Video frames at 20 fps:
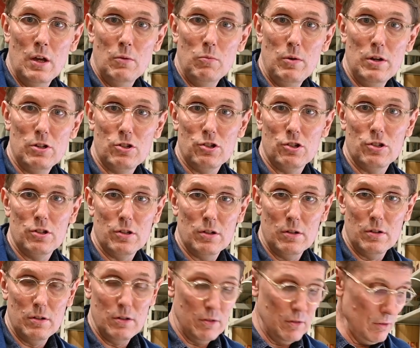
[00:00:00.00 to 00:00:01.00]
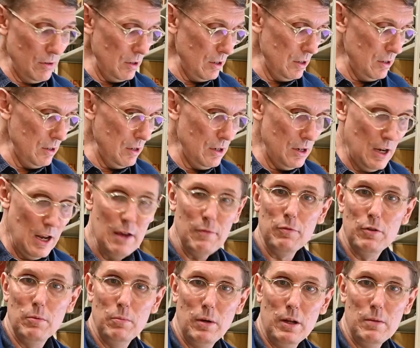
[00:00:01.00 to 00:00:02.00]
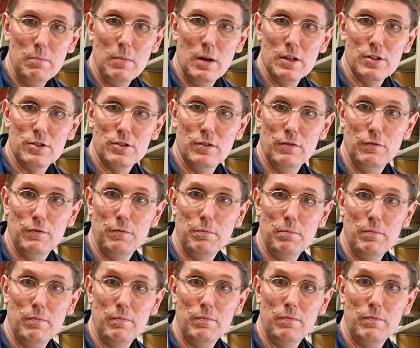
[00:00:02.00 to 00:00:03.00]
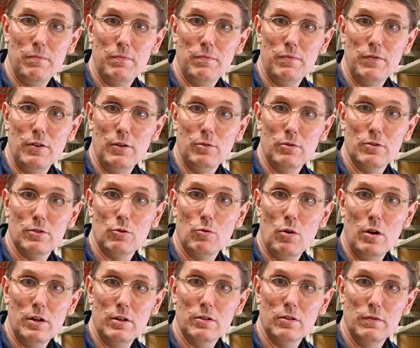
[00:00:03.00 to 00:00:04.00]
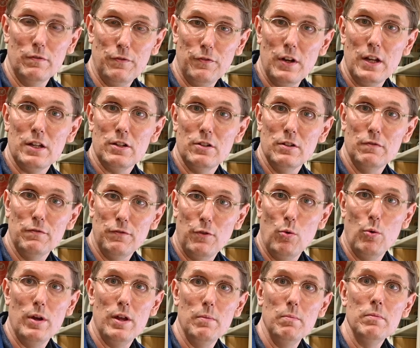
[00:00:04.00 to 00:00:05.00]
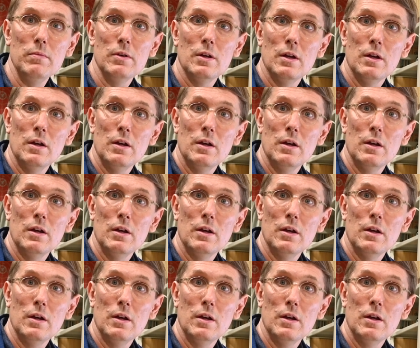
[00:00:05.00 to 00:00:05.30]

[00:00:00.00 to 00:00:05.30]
which inevitably must have felt quite conflicted for him,